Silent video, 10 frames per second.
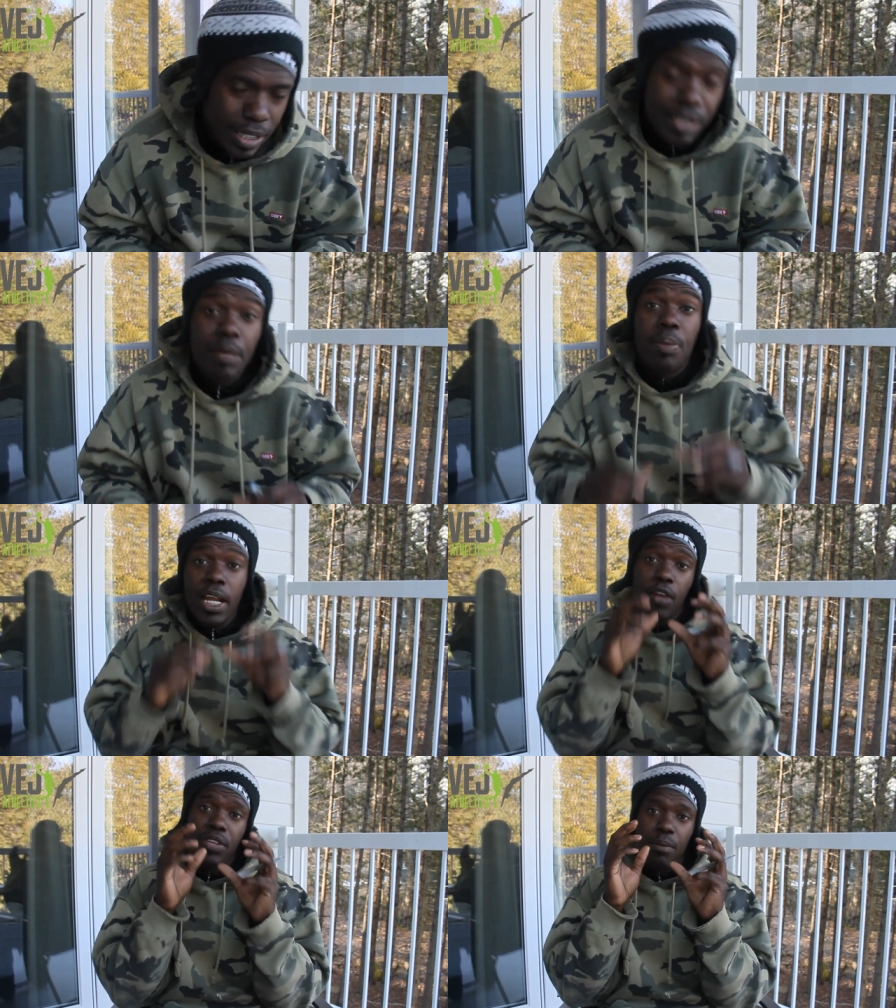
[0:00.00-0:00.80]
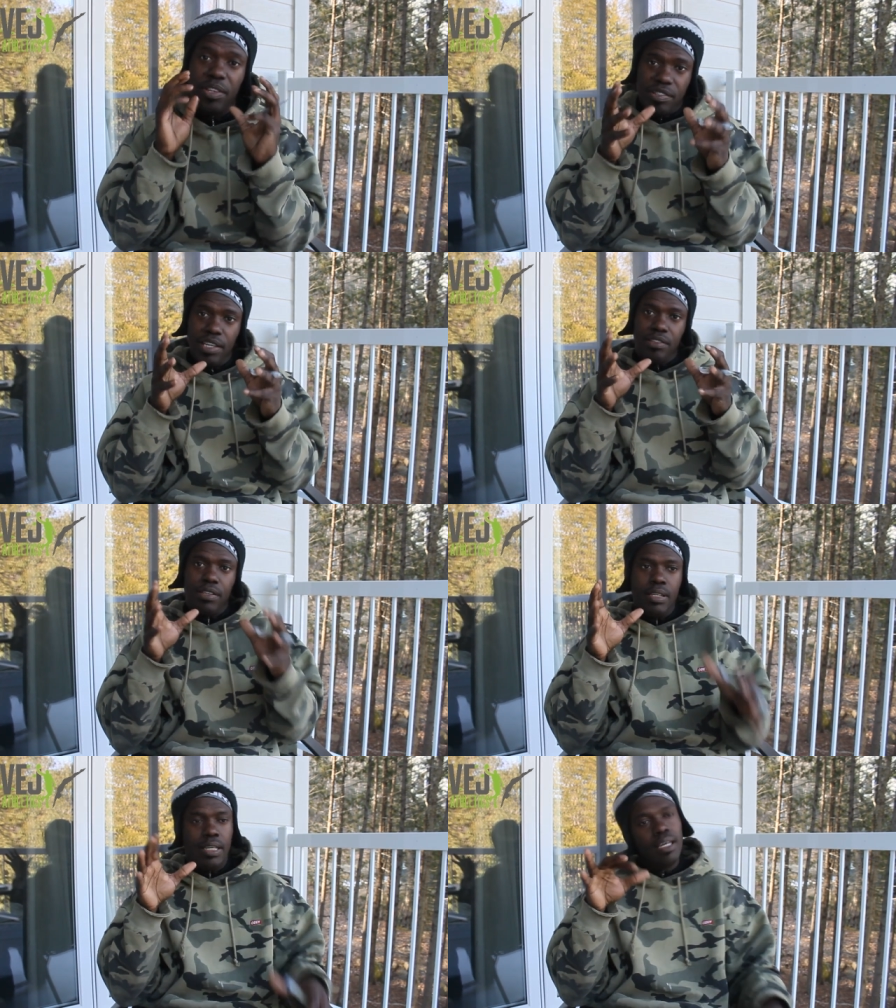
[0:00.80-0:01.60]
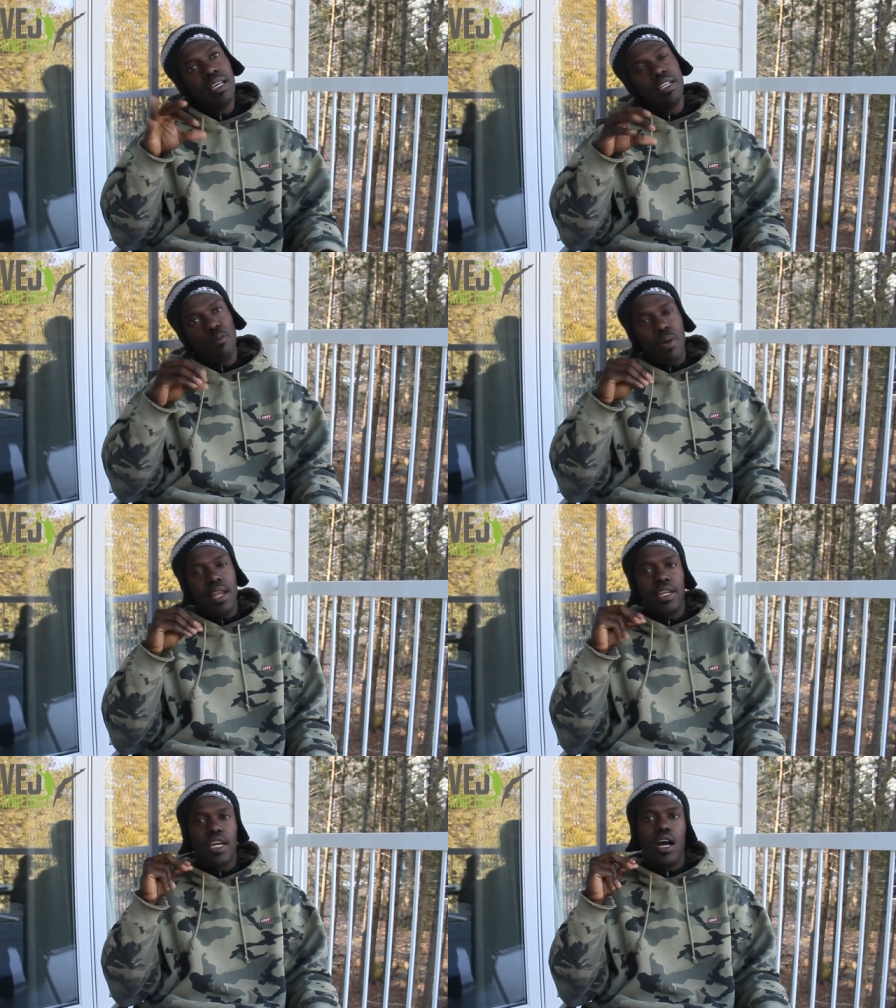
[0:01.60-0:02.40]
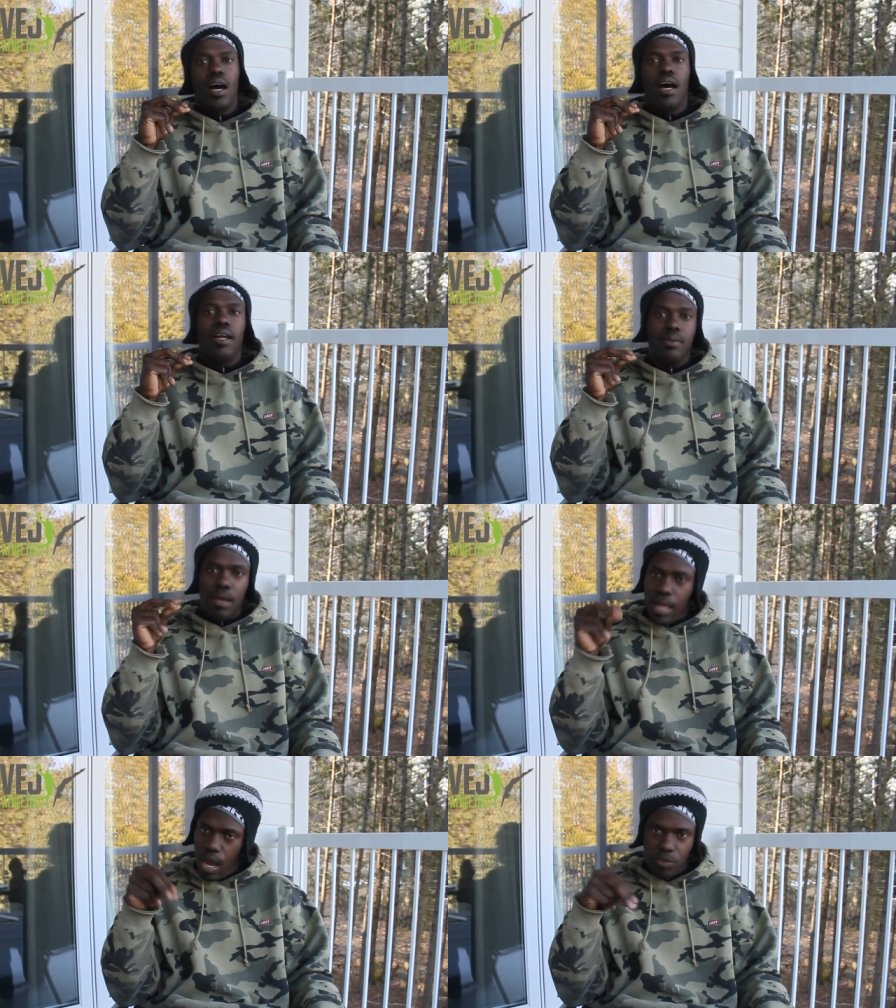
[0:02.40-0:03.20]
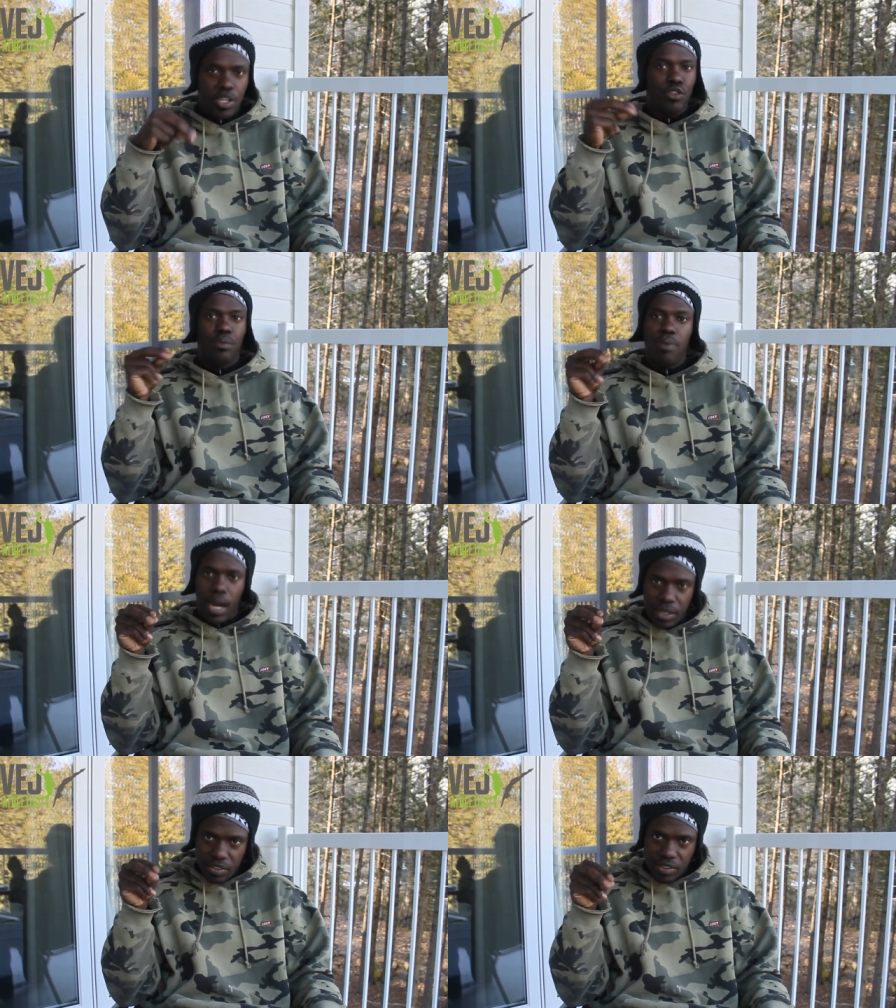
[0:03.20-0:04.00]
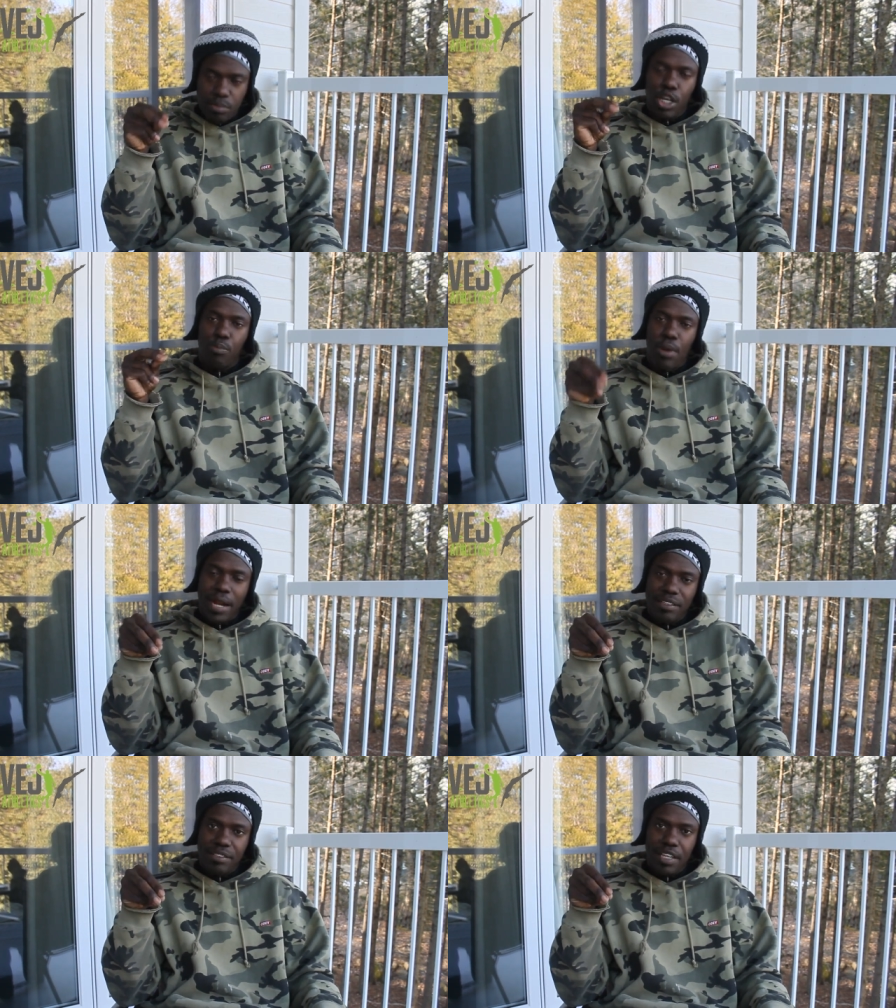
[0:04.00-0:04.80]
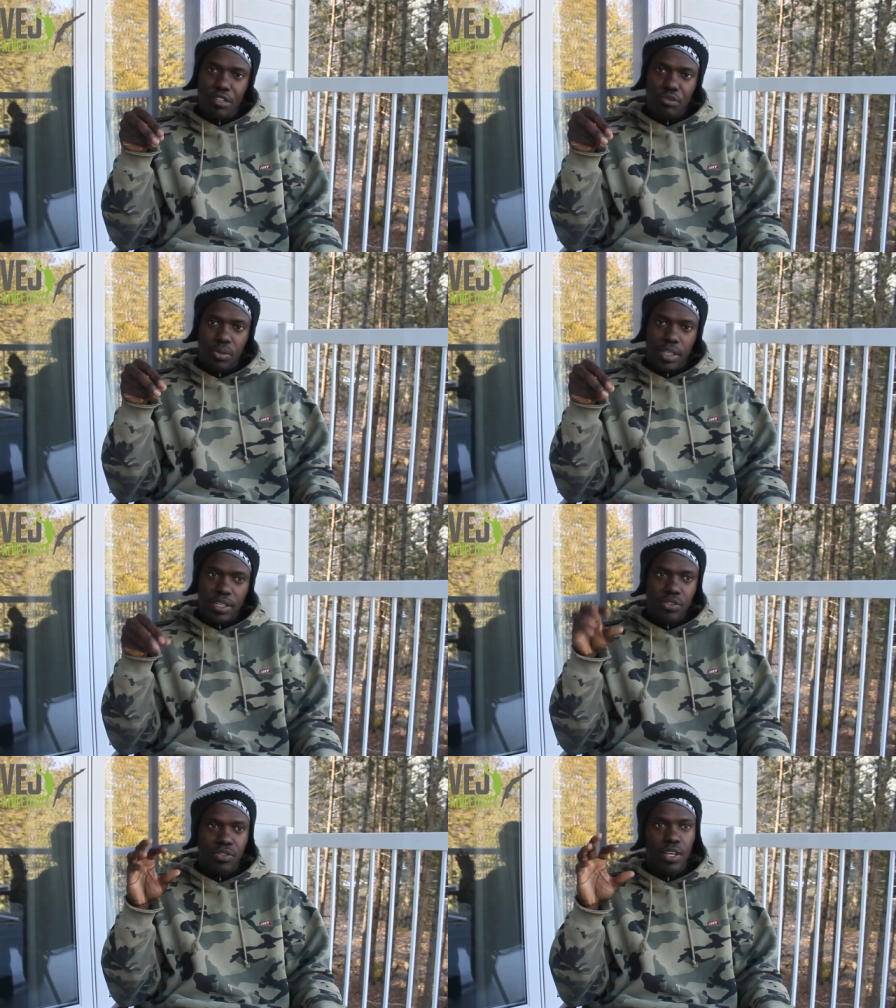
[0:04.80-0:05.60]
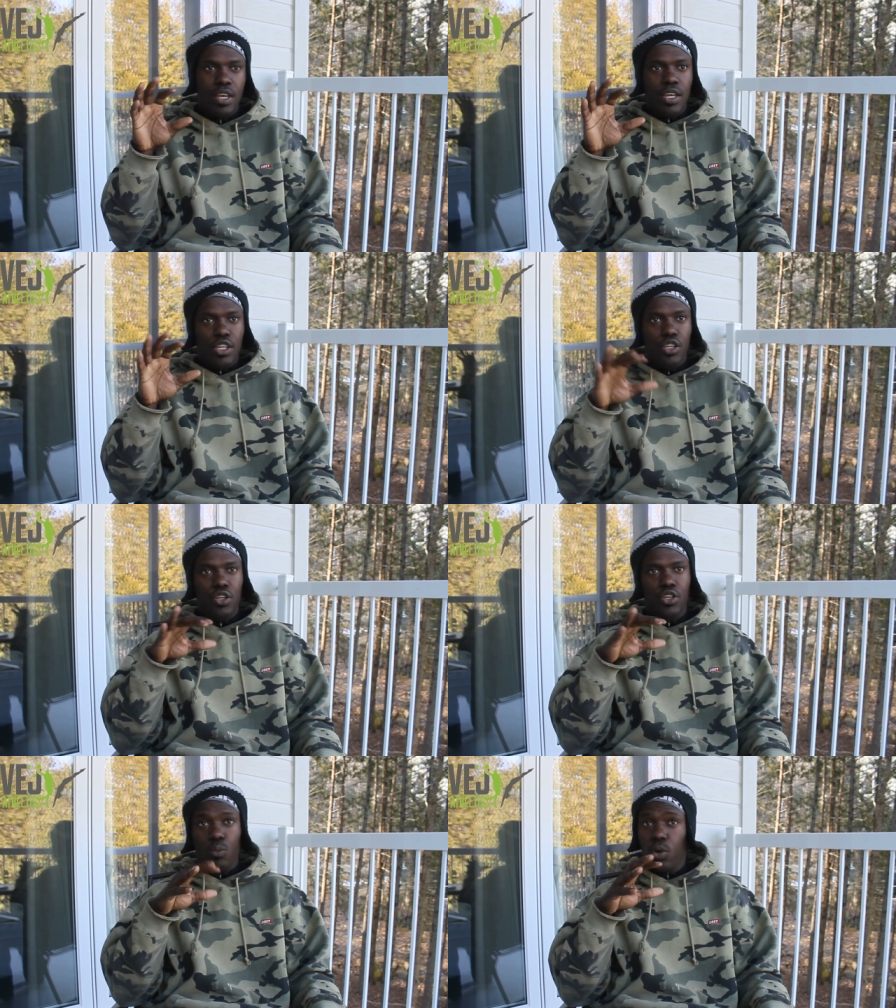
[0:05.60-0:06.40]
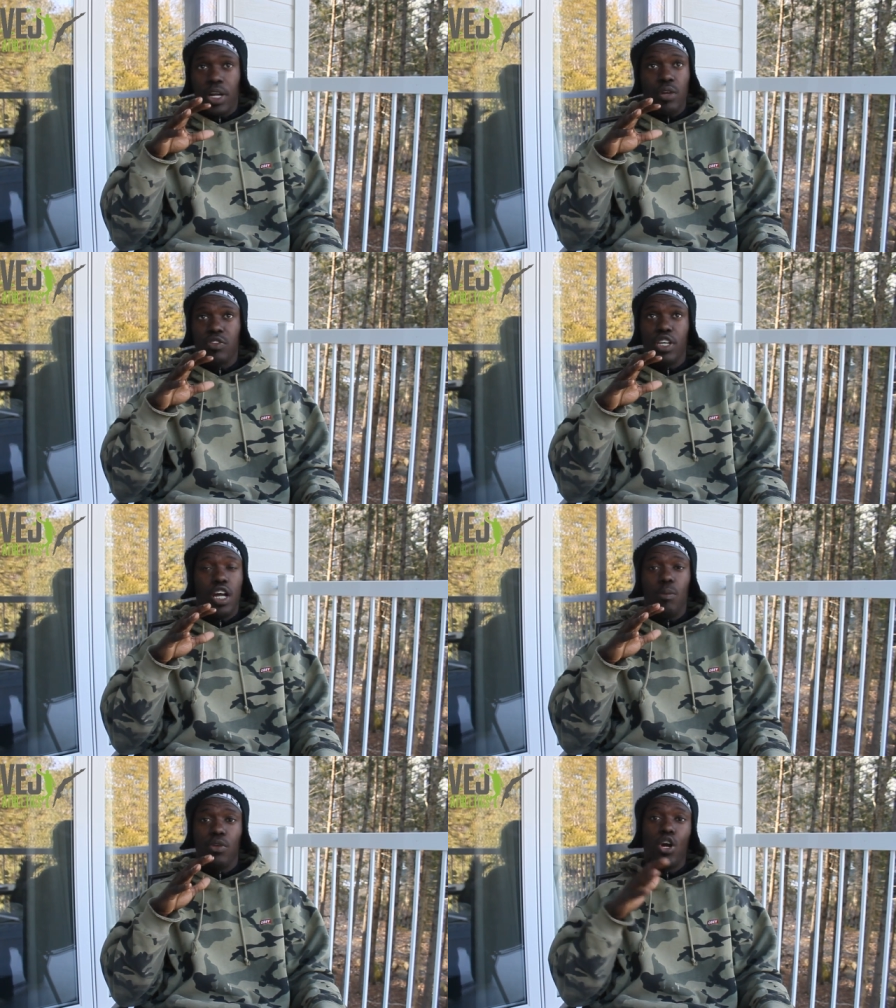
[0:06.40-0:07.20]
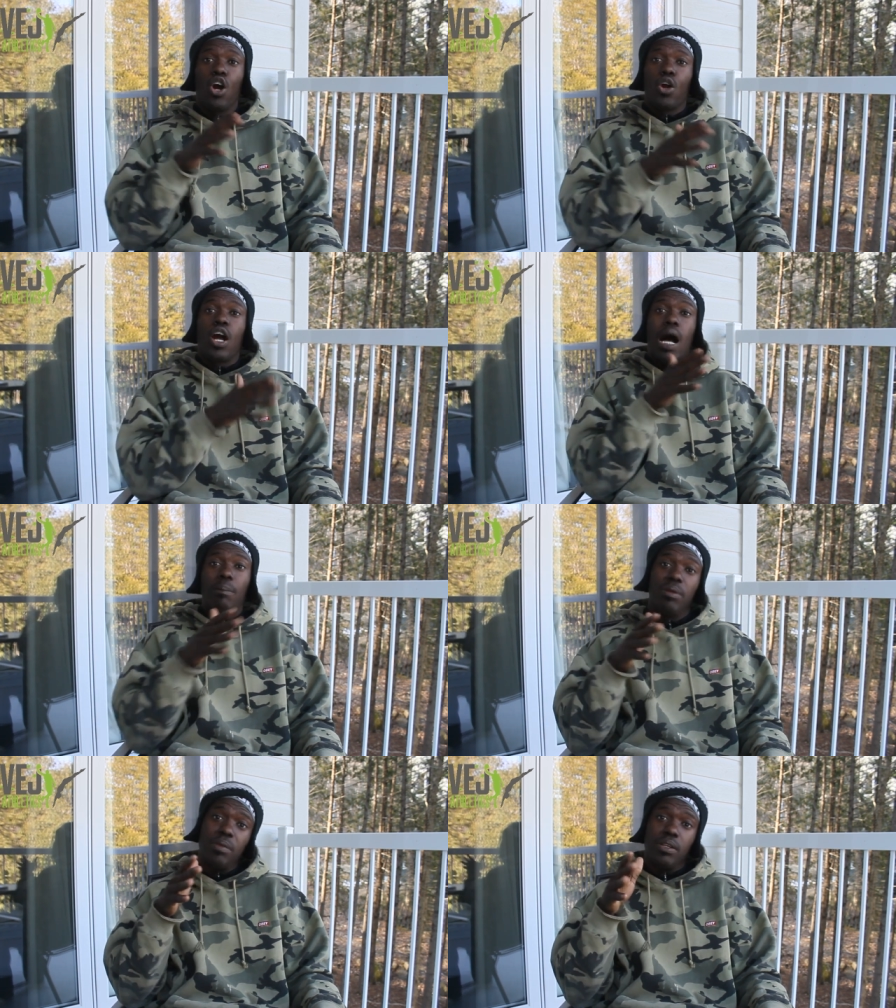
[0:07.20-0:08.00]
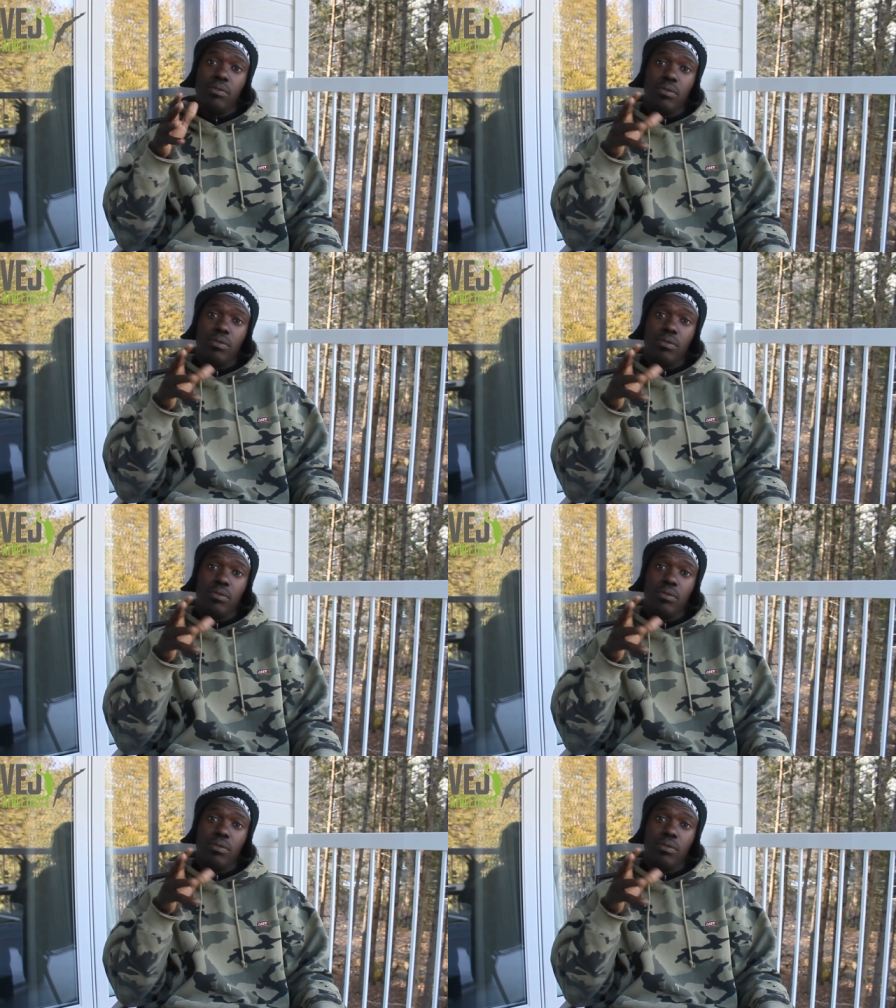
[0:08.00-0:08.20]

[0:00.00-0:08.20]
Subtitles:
depending on time of the season, depending on how intense your practice schedule is, workouts are a complement.